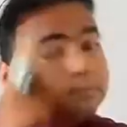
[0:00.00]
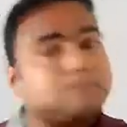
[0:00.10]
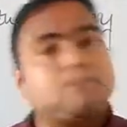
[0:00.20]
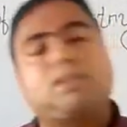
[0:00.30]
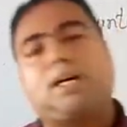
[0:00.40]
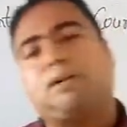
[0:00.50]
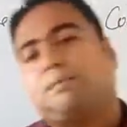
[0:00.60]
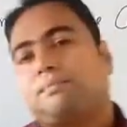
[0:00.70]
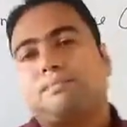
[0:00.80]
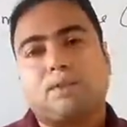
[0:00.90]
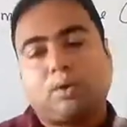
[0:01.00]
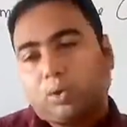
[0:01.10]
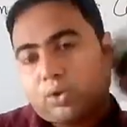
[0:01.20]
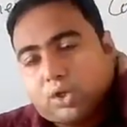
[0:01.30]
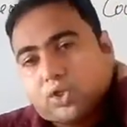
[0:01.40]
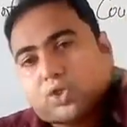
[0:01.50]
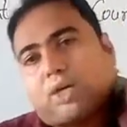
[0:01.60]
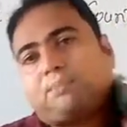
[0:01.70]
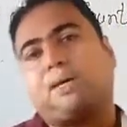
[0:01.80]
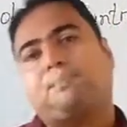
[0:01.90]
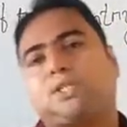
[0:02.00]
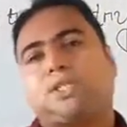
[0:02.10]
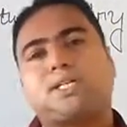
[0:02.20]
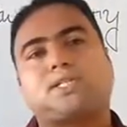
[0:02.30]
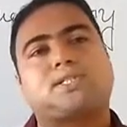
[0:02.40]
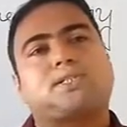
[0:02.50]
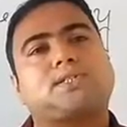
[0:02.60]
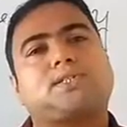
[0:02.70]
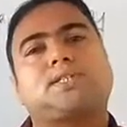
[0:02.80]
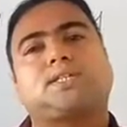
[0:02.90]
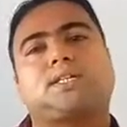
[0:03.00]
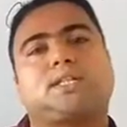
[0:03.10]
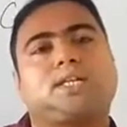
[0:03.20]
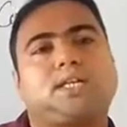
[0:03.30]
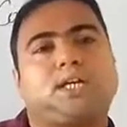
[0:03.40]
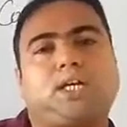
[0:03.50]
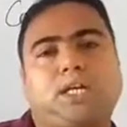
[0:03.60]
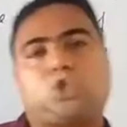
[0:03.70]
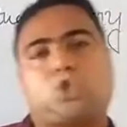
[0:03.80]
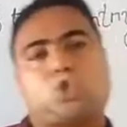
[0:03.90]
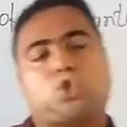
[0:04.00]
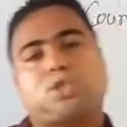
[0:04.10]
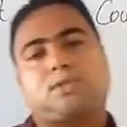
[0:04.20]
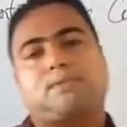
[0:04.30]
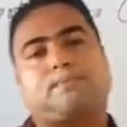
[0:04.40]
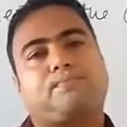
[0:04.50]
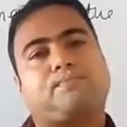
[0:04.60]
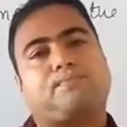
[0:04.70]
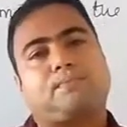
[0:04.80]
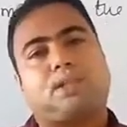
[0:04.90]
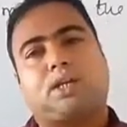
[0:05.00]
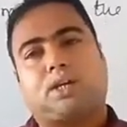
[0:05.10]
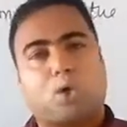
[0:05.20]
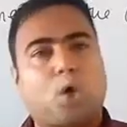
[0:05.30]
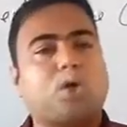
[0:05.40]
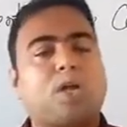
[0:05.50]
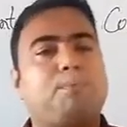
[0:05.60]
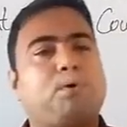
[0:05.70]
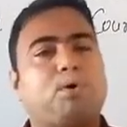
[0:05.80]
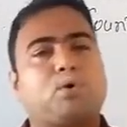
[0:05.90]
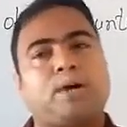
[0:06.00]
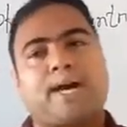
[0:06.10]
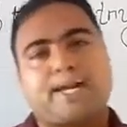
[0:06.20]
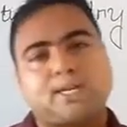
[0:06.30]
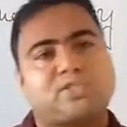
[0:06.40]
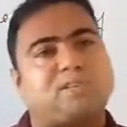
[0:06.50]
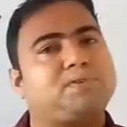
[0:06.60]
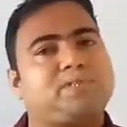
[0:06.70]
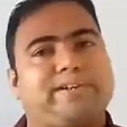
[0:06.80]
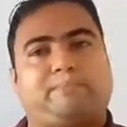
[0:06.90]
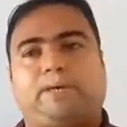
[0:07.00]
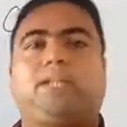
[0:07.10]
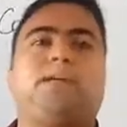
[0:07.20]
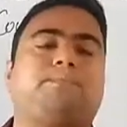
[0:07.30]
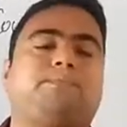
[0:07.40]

the owners of the business is not able to earn sufficient money.